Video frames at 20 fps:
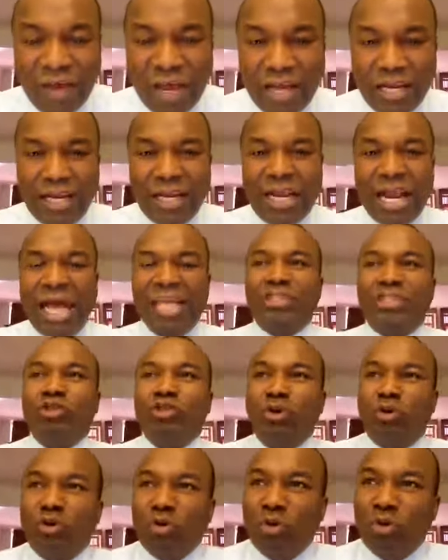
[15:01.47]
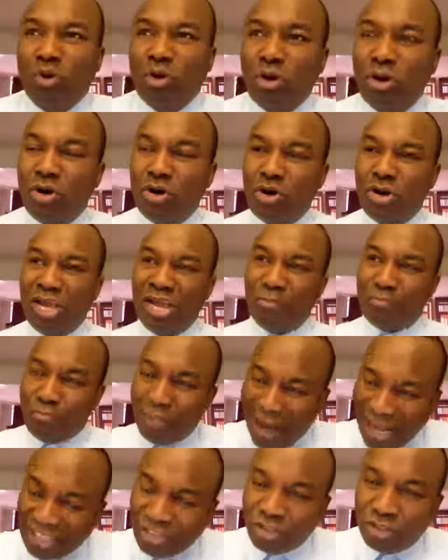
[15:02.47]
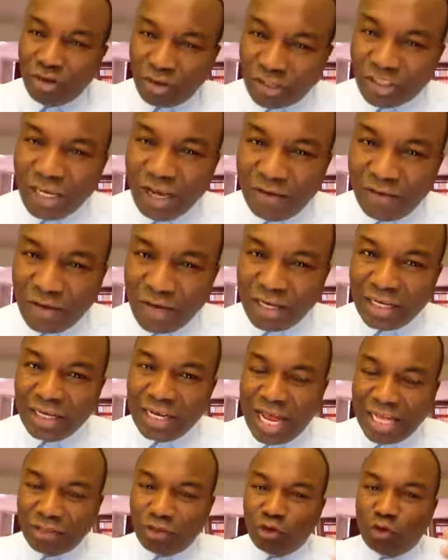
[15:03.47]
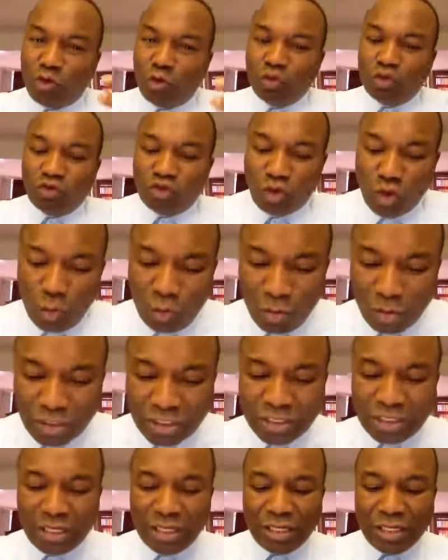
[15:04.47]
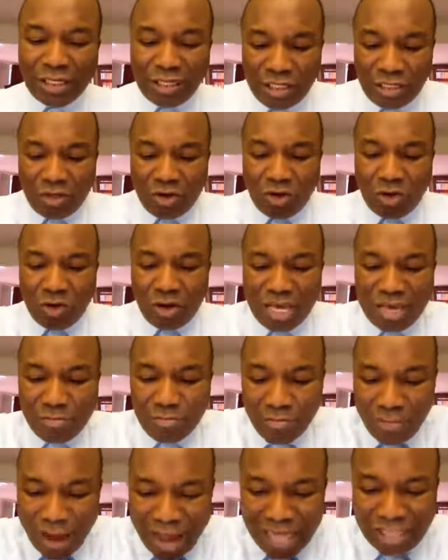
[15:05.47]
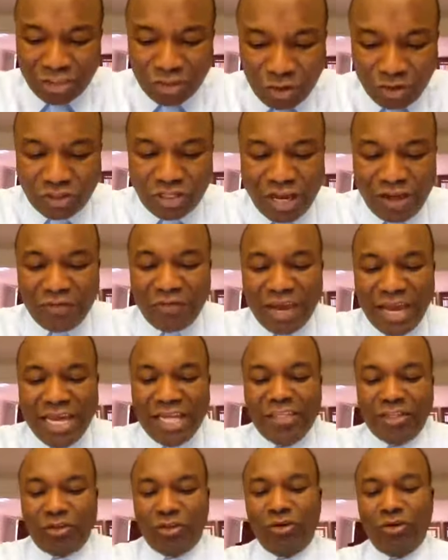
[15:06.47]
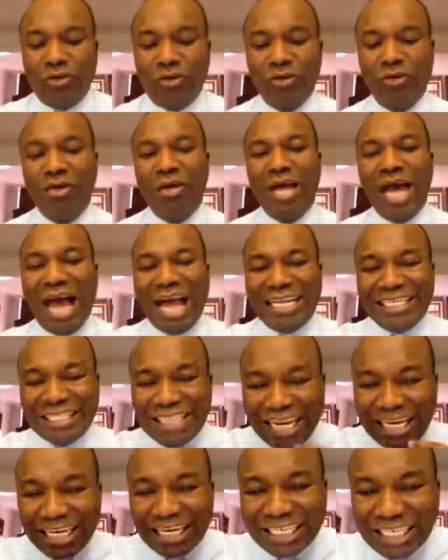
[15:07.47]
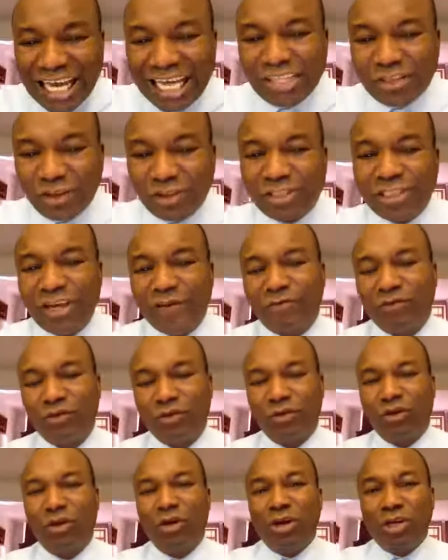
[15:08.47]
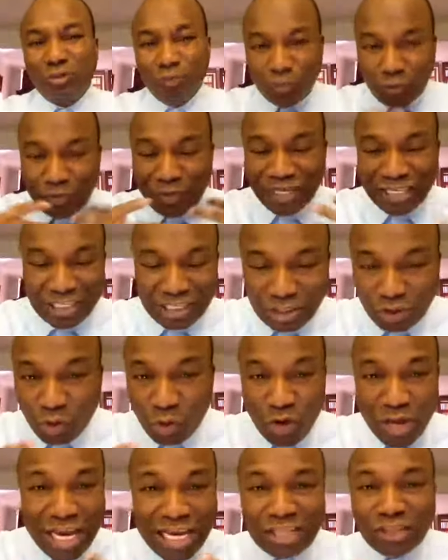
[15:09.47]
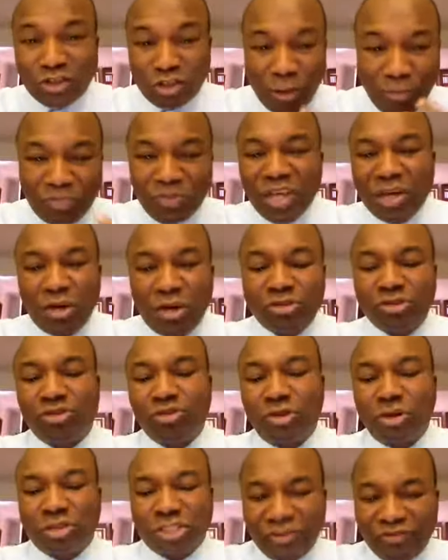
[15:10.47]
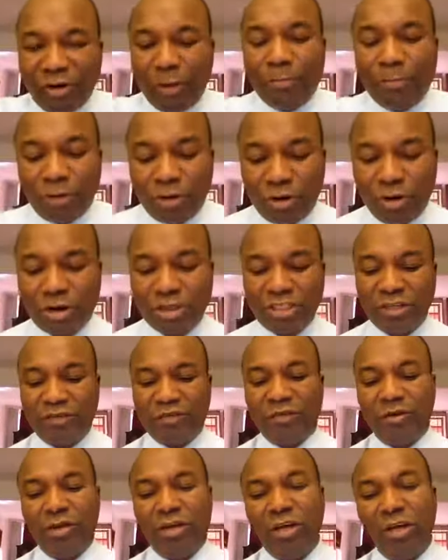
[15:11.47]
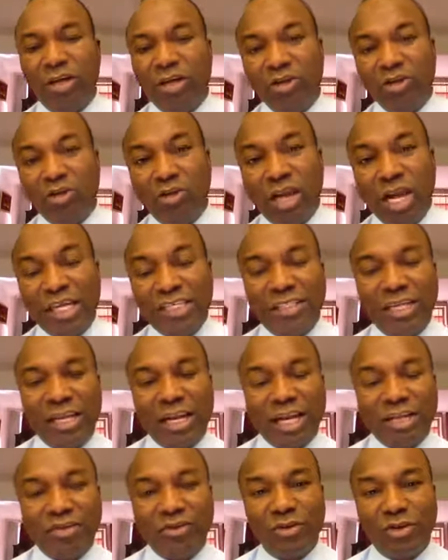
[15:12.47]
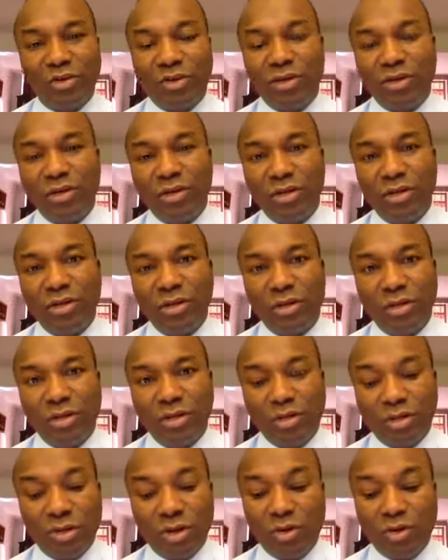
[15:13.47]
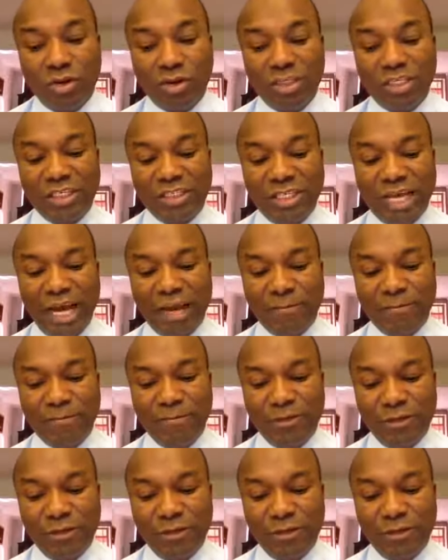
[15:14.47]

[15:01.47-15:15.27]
in, that you could immerse yourself in, that you could so much you know, immerse yourself into and dedicate yourself to be doing something constructive and productive to the extent that you don't you don't notice time.